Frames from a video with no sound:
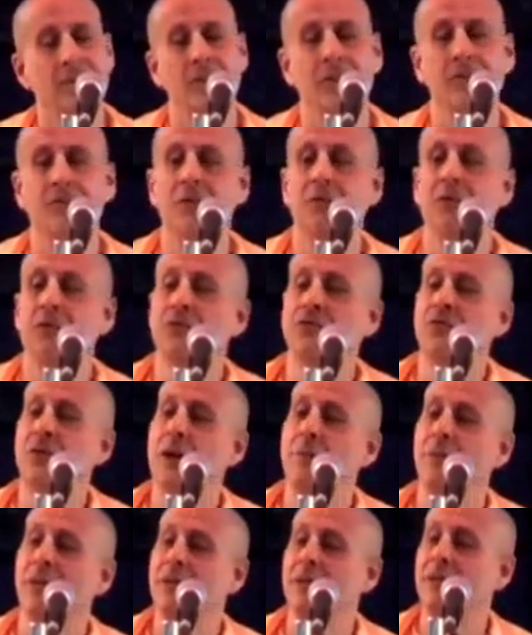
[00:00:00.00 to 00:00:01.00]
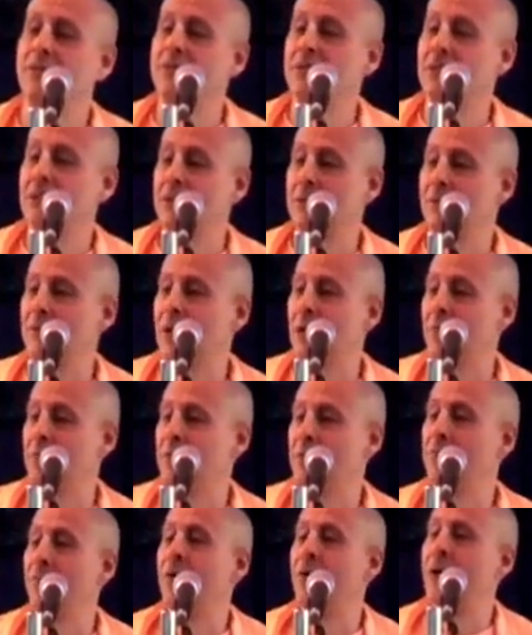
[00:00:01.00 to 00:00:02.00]
Jiva Goswami lifted him
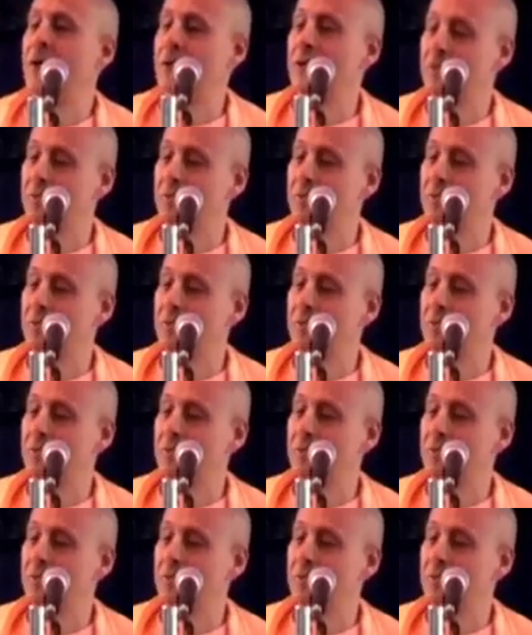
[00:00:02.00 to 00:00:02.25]
up and brought